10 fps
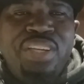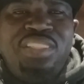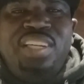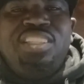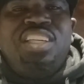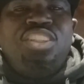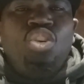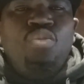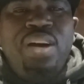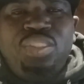you tell you say you should
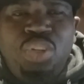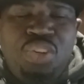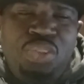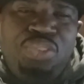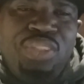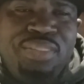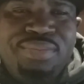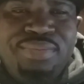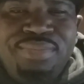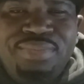go back to the country.
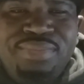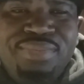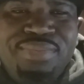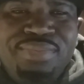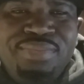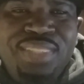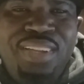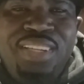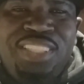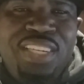
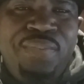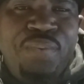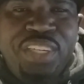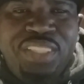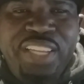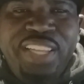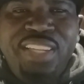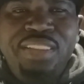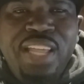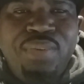You see, the funny thing is
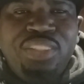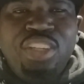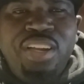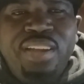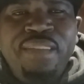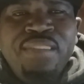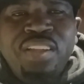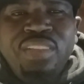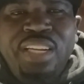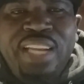they never tell
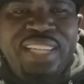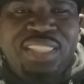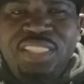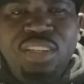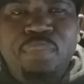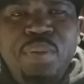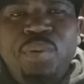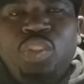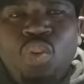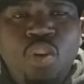the Latino people
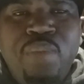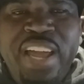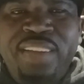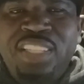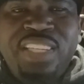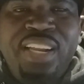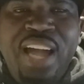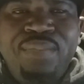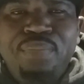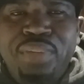to go back. Every
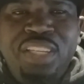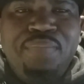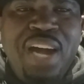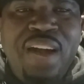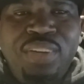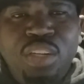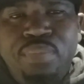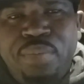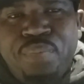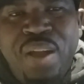time they might have a little
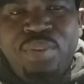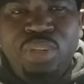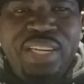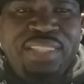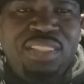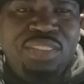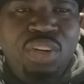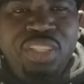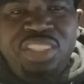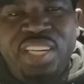bit of problem with Latino or
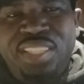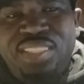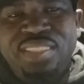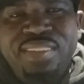the Chinese